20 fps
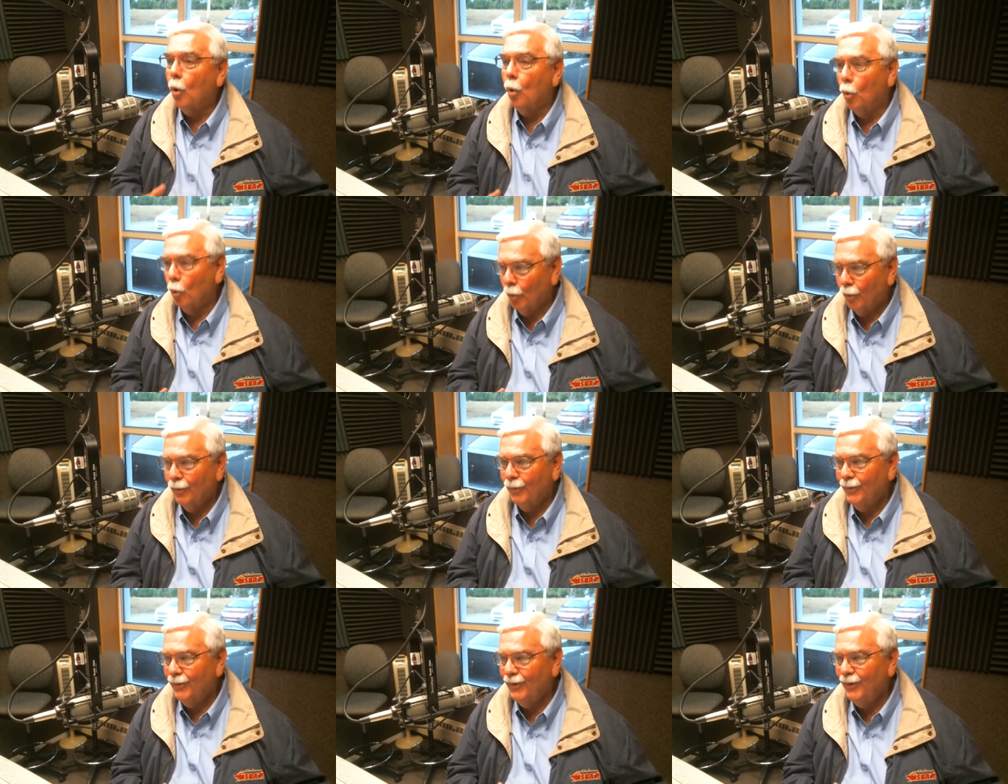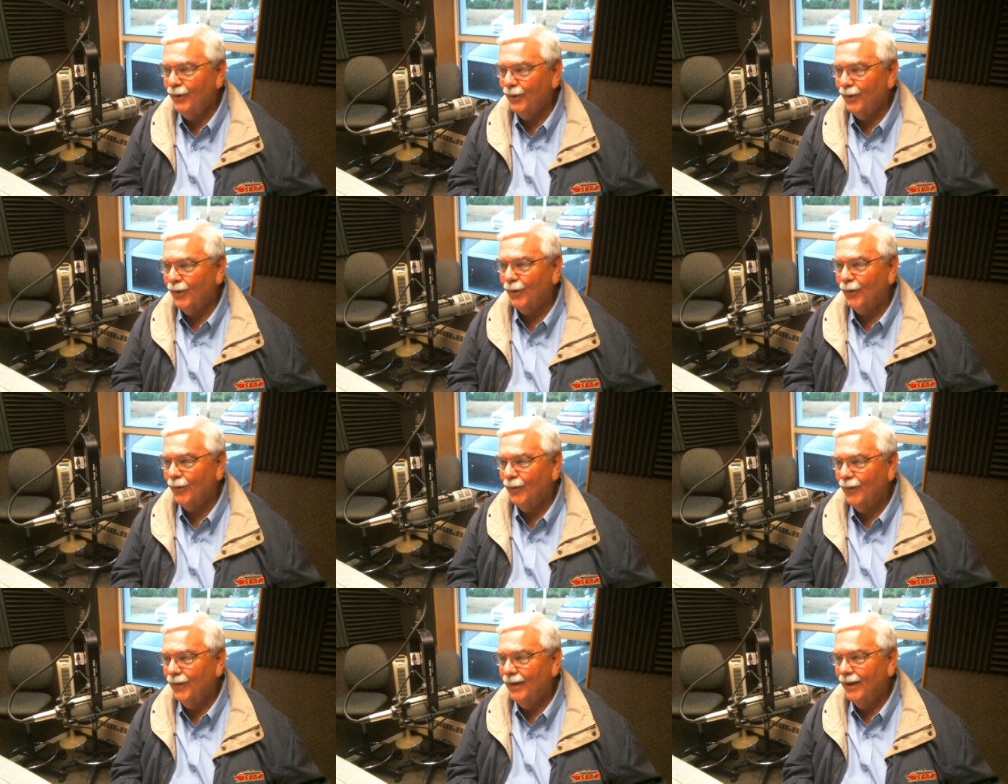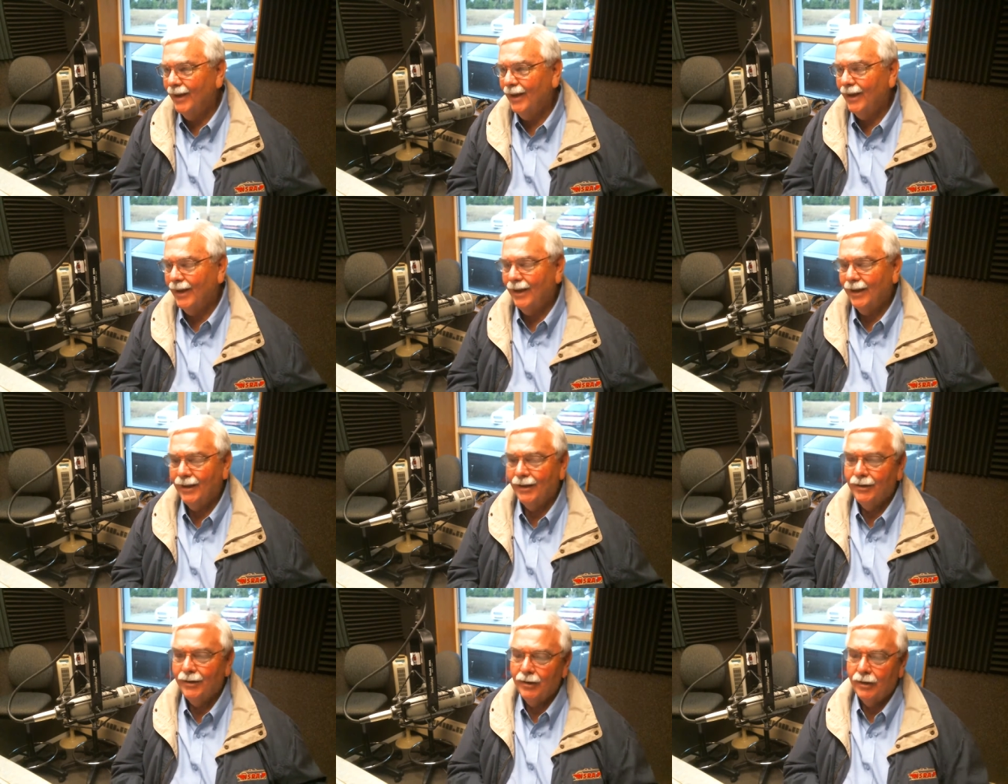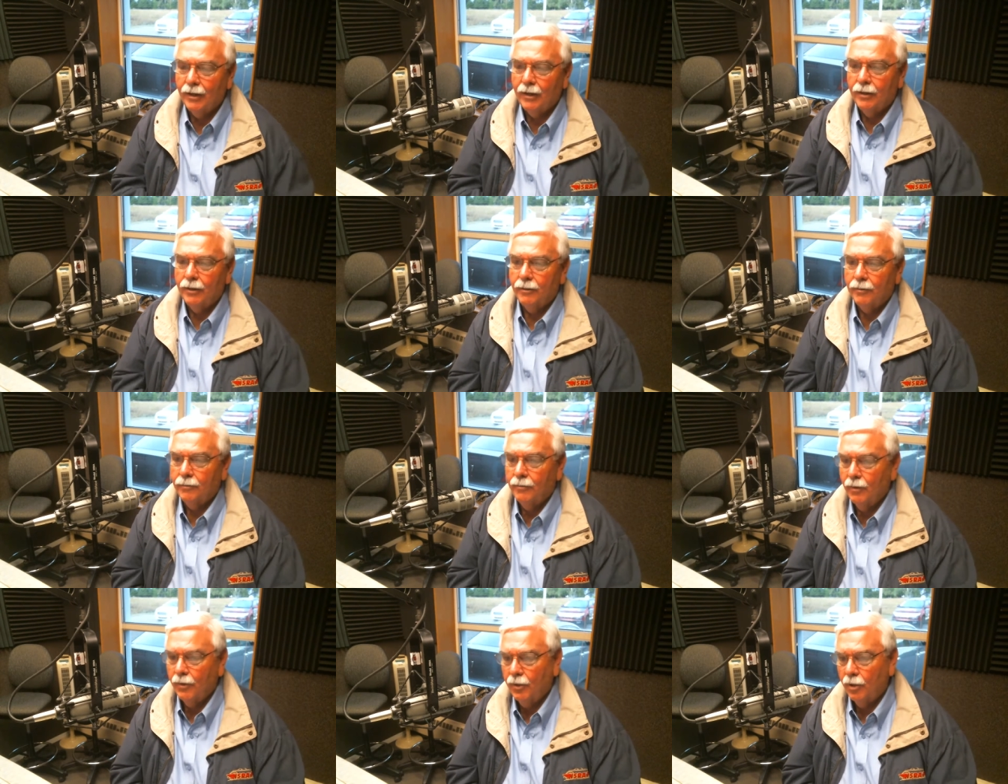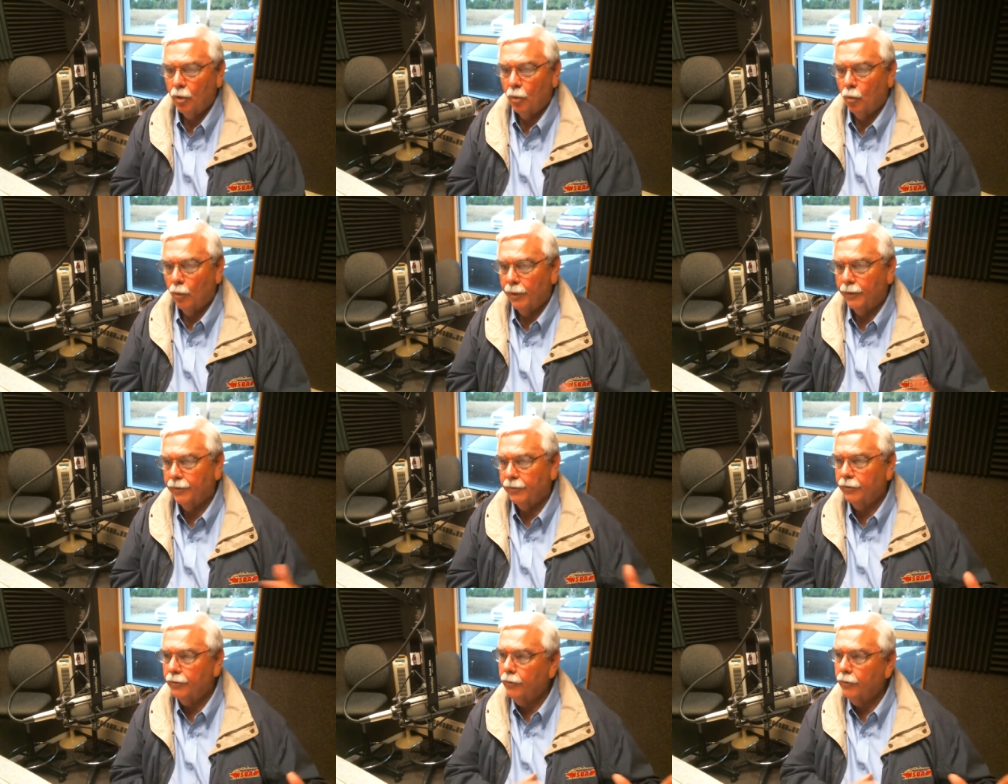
That is interesting, you know? Yeah. And, you know, went through